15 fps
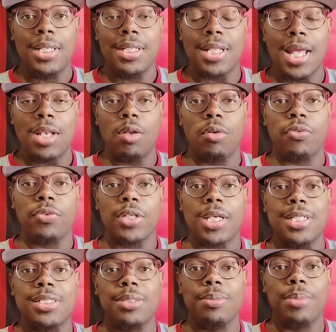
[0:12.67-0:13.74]
hit that
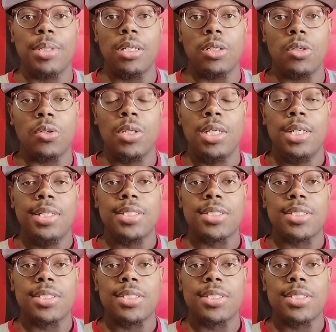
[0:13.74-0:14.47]
notification bell